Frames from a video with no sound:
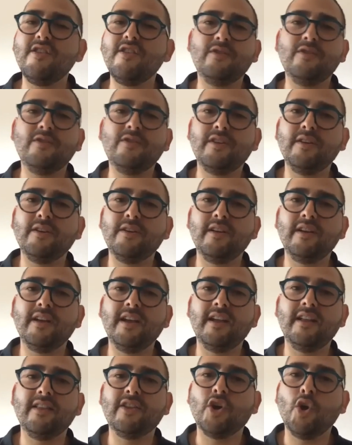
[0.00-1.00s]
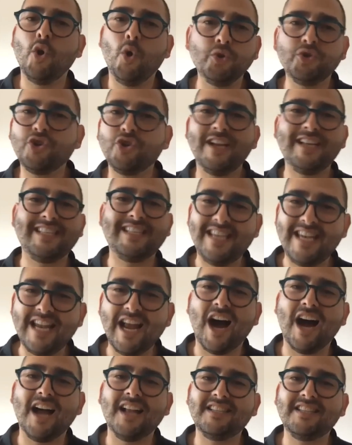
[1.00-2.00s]
the the it, the culture is
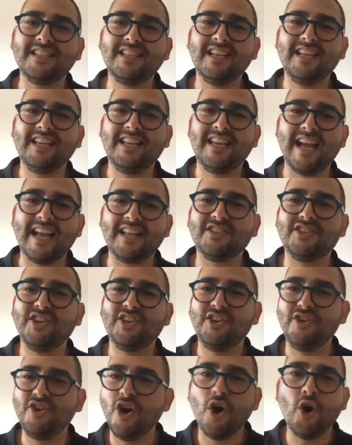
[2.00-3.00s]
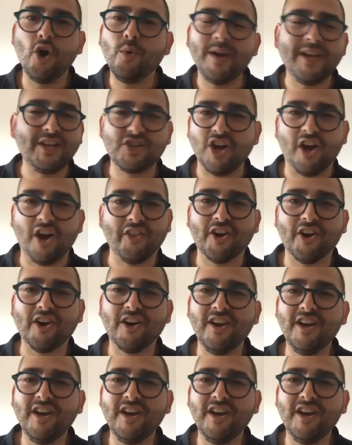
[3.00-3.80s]
not to get to know each other.